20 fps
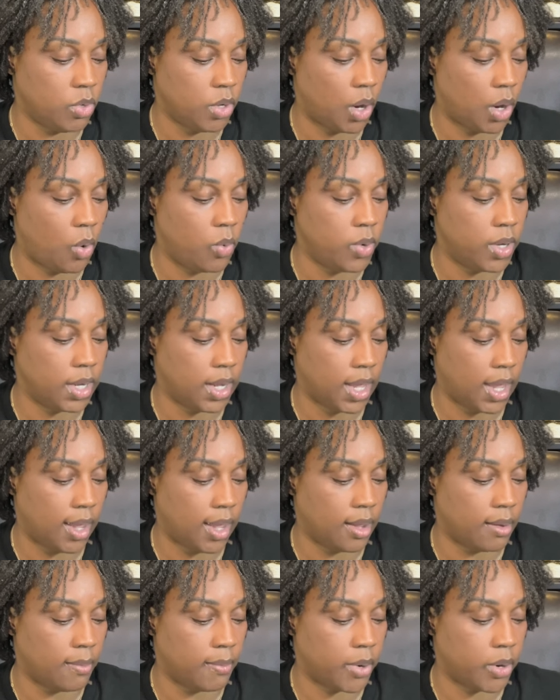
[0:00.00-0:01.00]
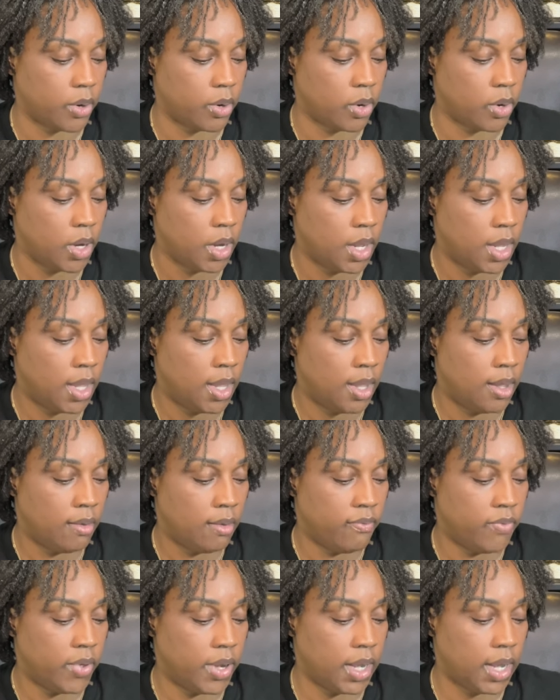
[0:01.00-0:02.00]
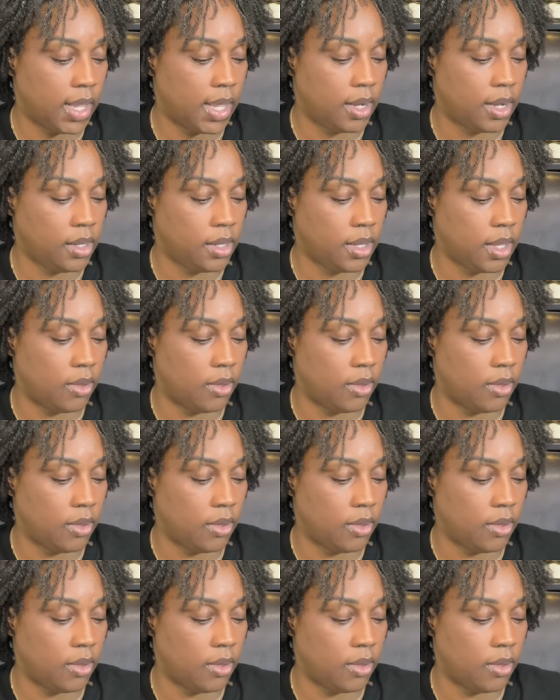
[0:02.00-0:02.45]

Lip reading: golden amber, vanilla